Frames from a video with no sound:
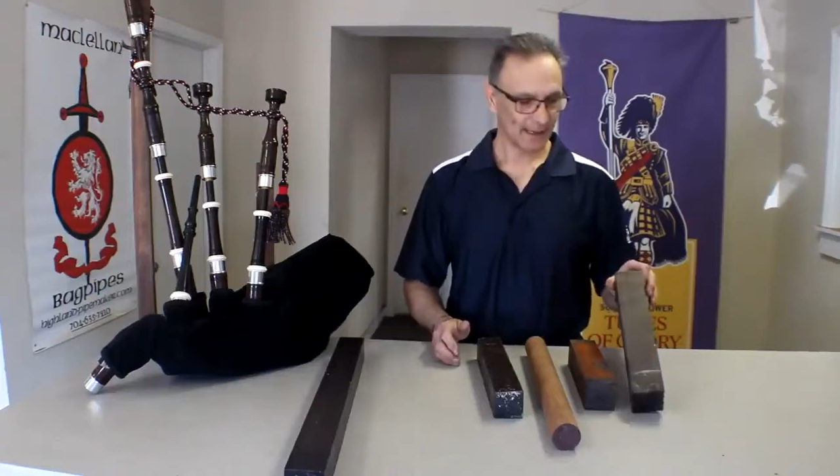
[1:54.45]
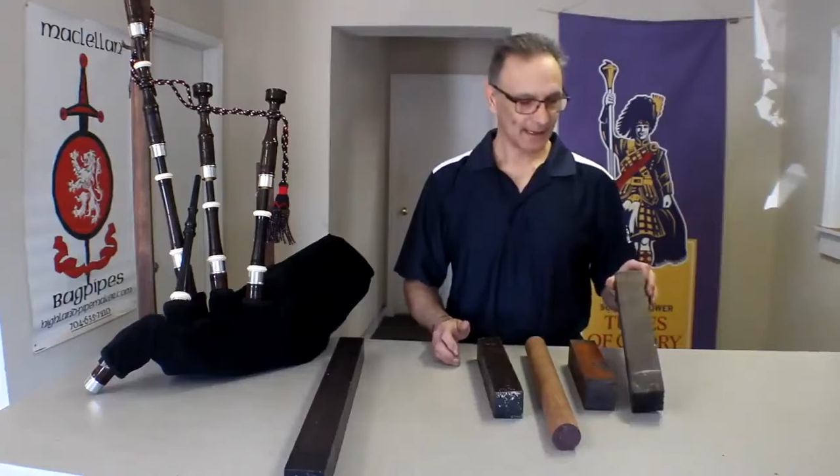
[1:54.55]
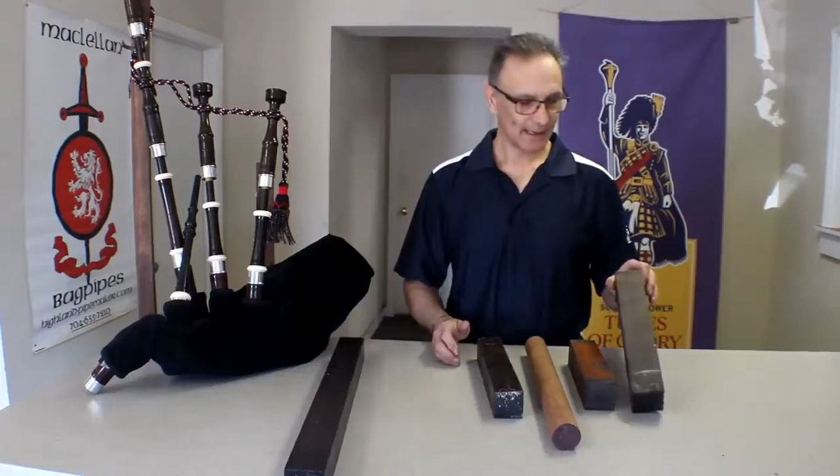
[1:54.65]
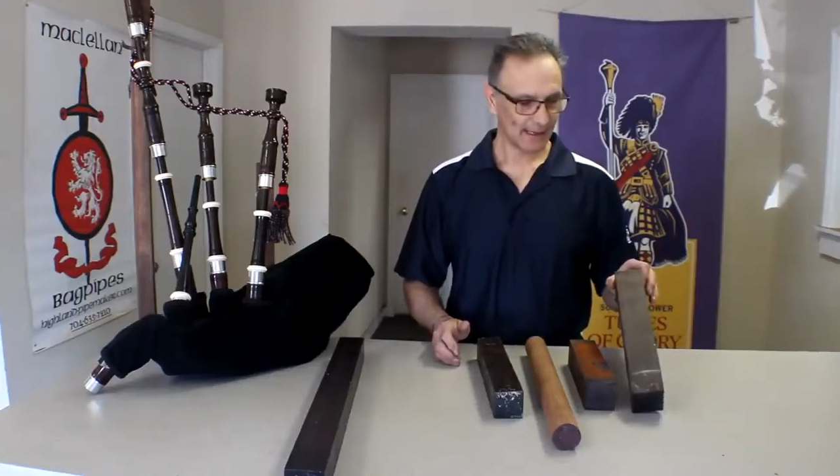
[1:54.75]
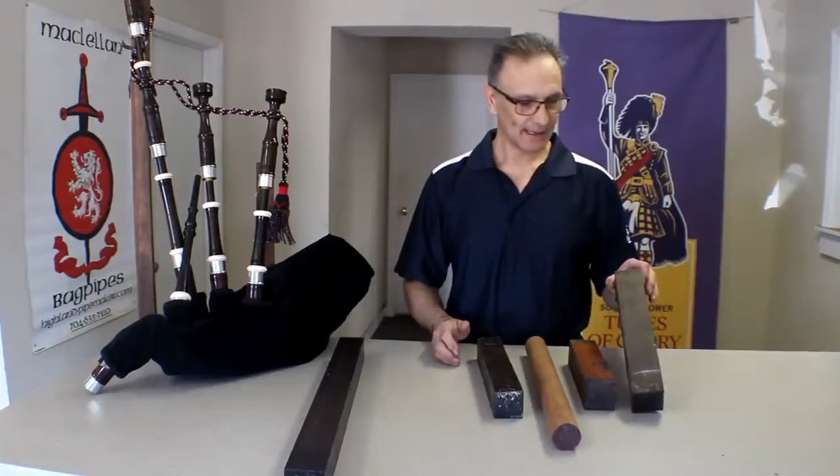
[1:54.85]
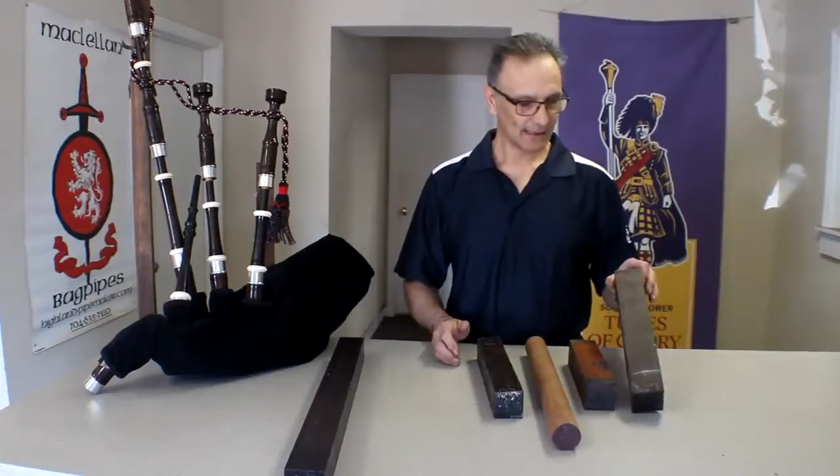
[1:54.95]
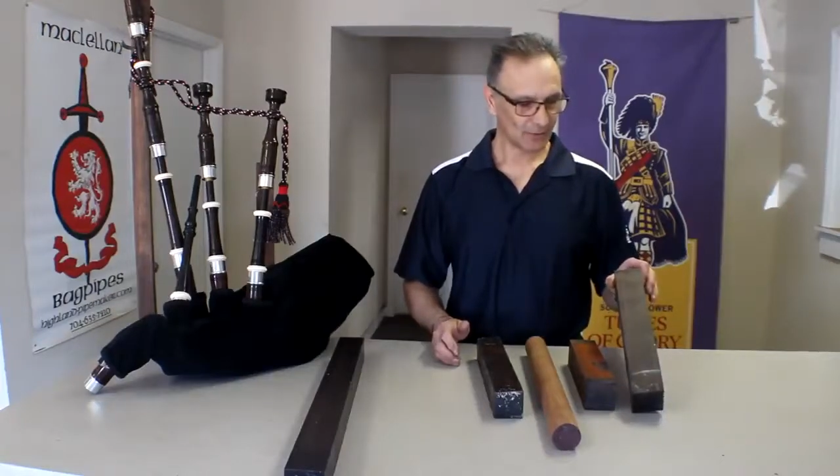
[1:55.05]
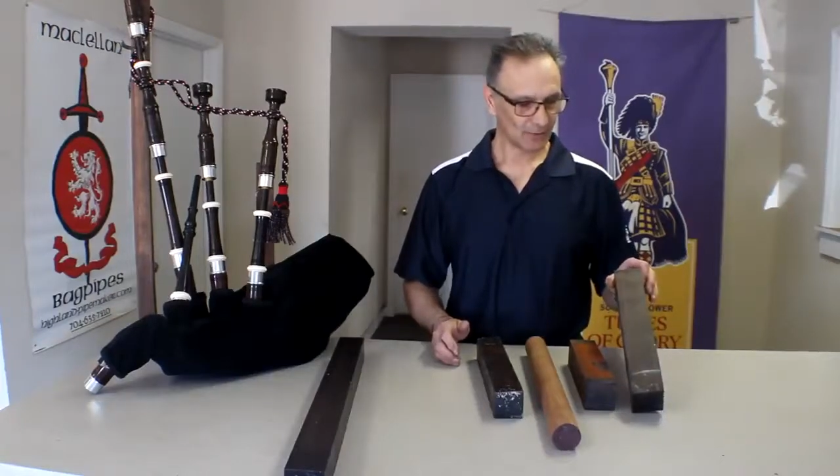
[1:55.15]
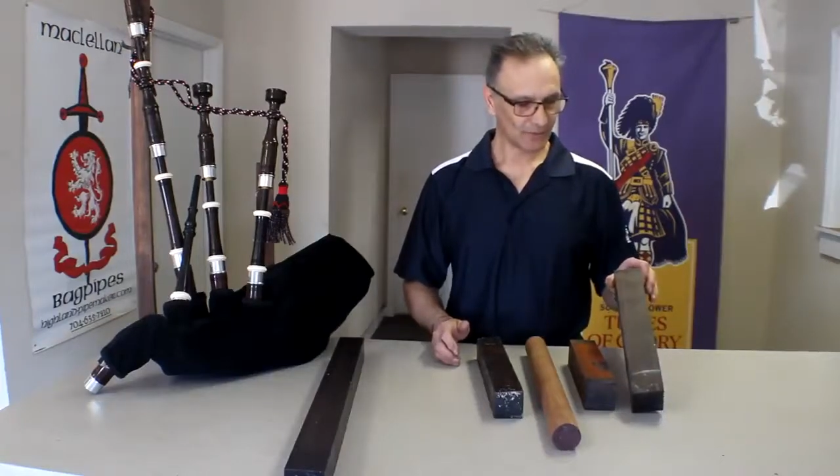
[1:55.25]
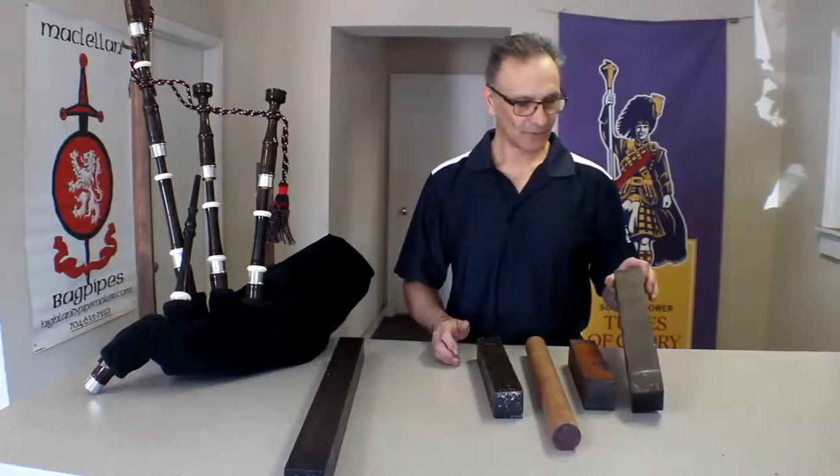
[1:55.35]
And
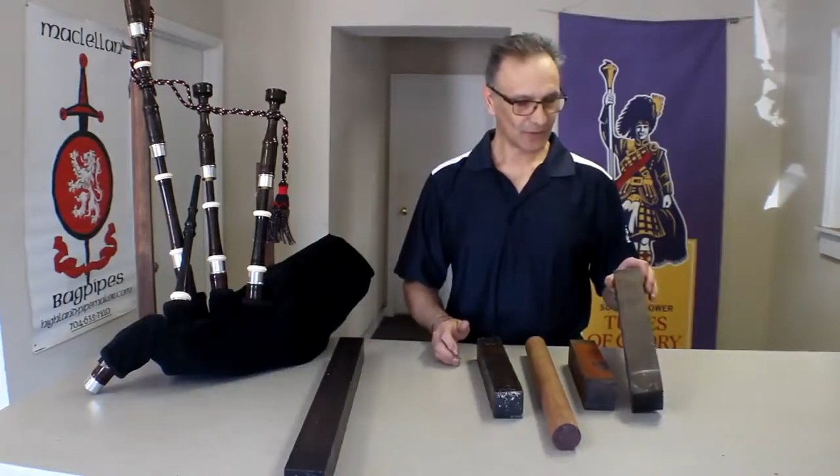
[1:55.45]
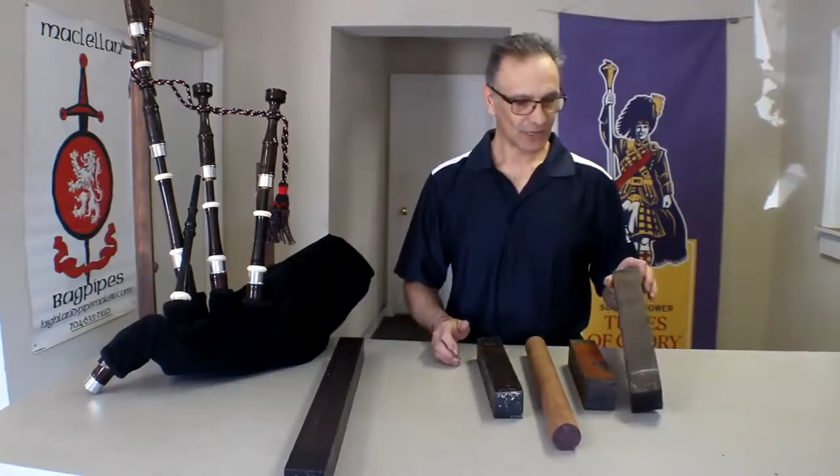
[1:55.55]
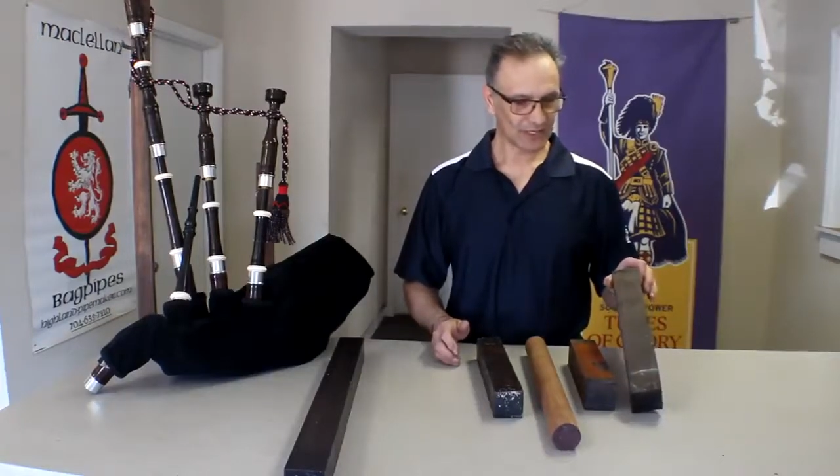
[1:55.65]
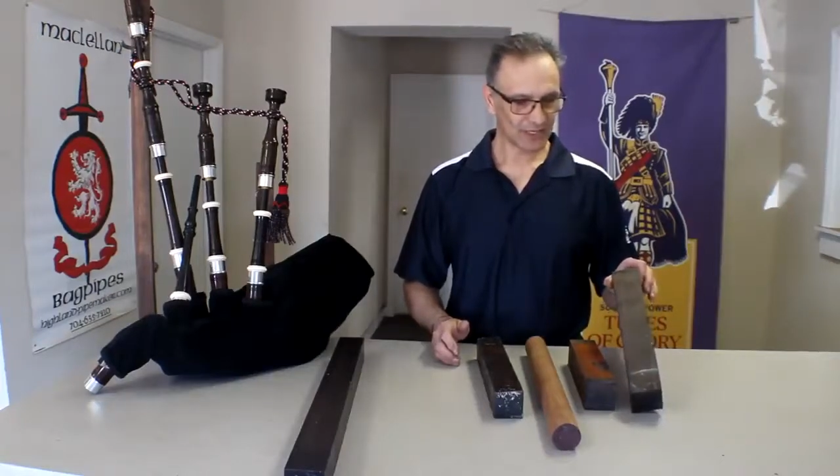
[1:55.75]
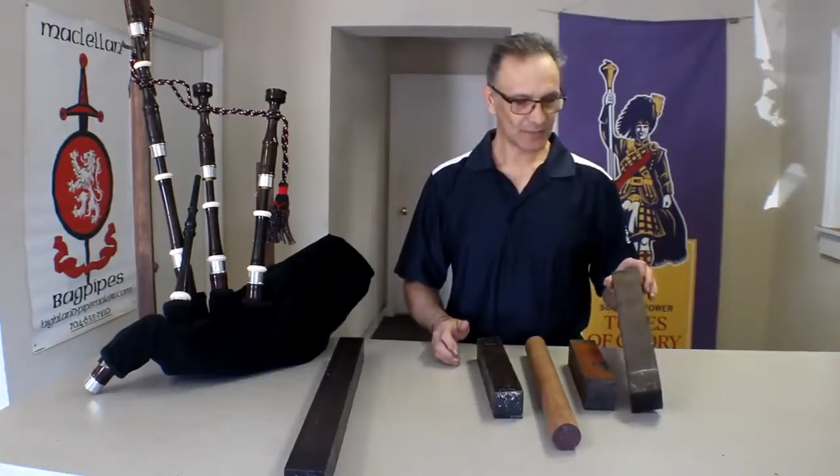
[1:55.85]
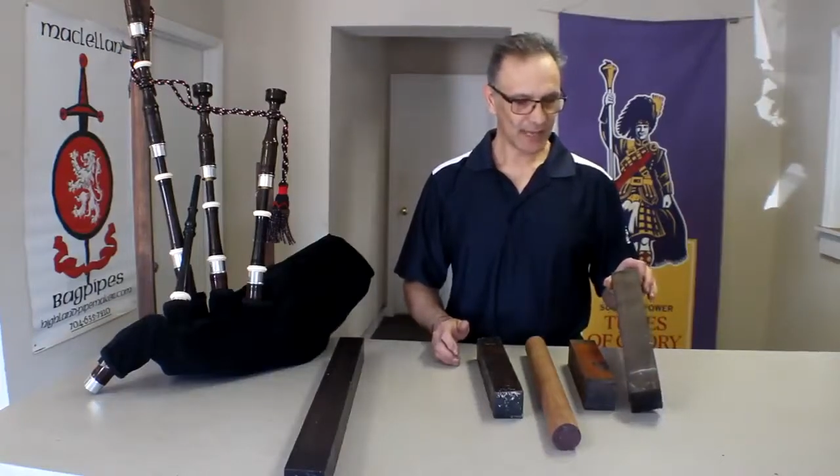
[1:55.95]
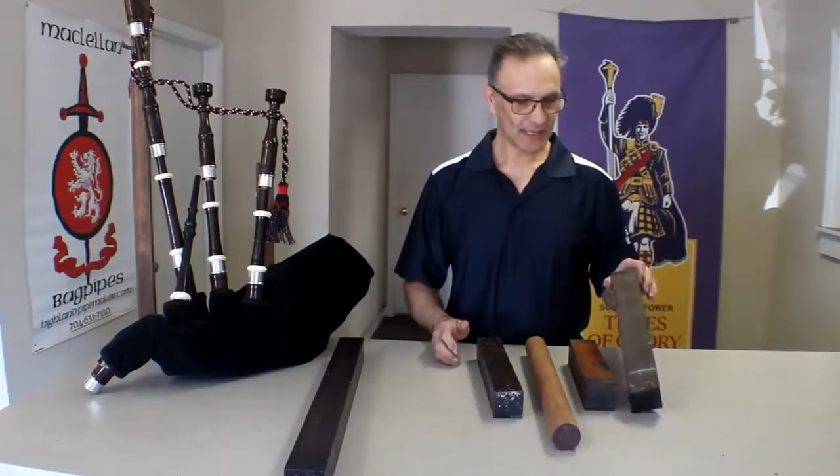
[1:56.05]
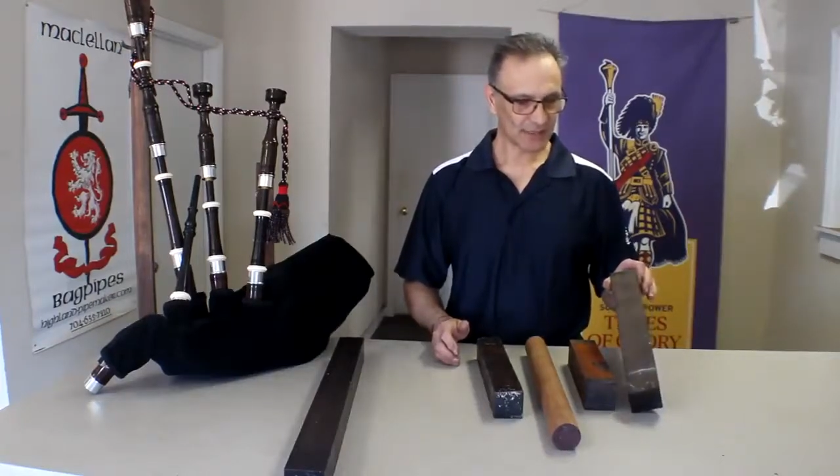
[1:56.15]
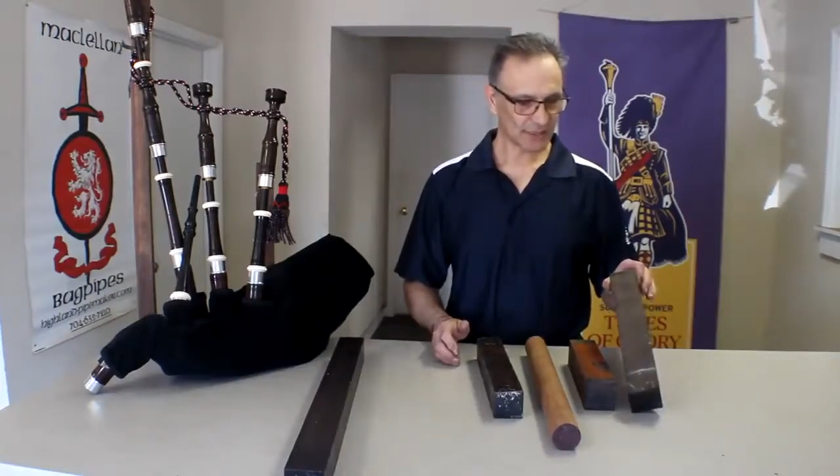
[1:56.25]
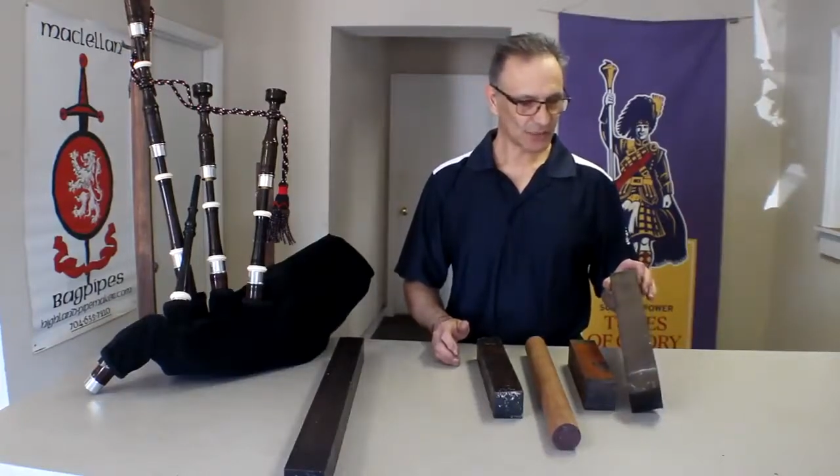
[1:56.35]
for us as
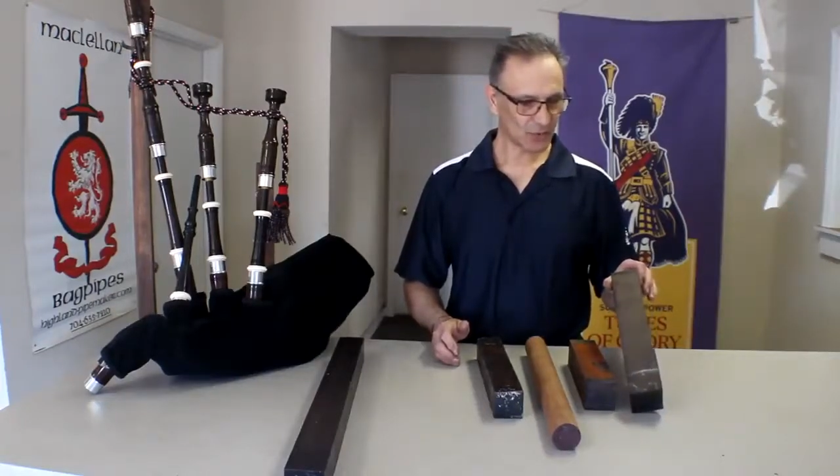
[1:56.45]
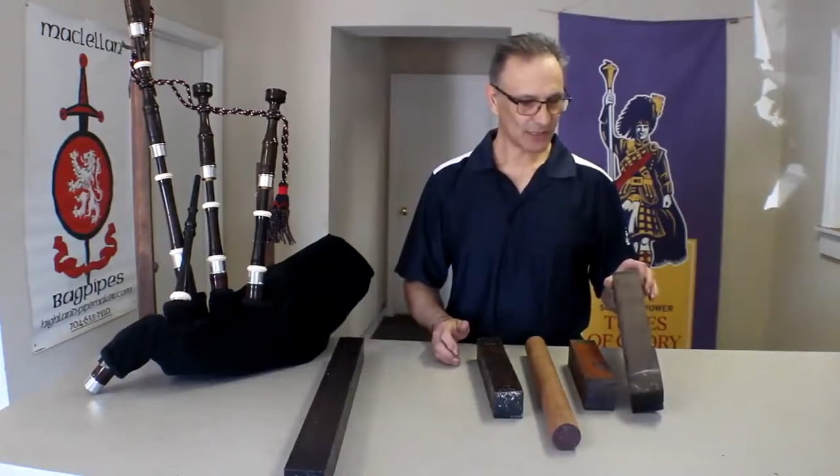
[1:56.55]
makers,